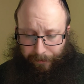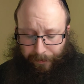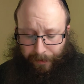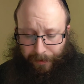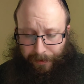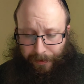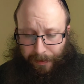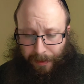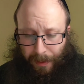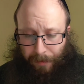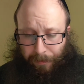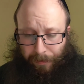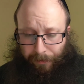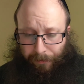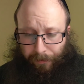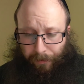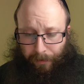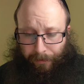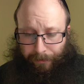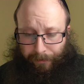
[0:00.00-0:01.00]
There's a type
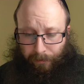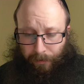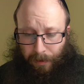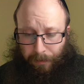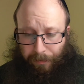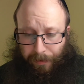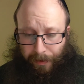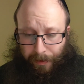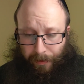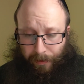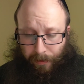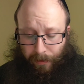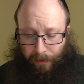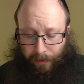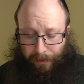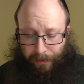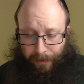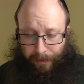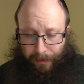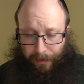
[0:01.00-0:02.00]
of weeping
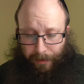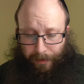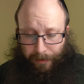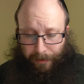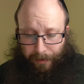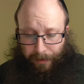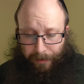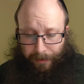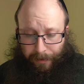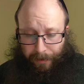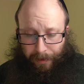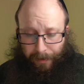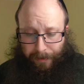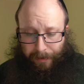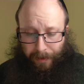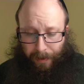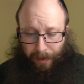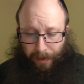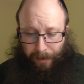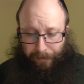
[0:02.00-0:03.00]
that starts
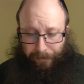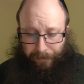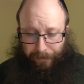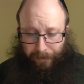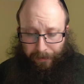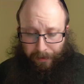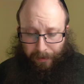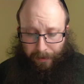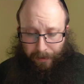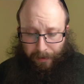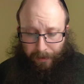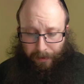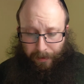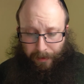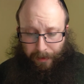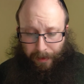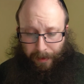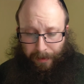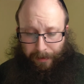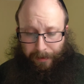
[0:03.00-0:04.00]
off
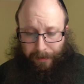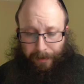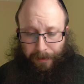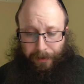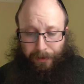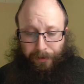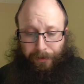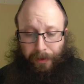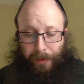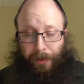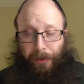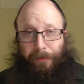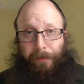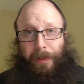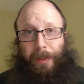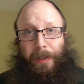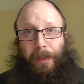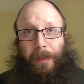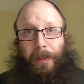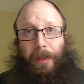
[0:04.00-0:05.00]
as an
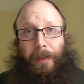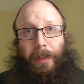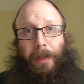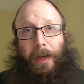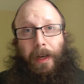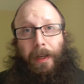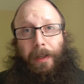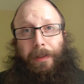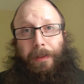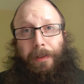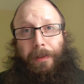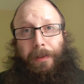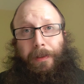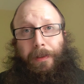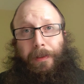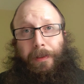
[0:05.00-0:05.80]
estrangement and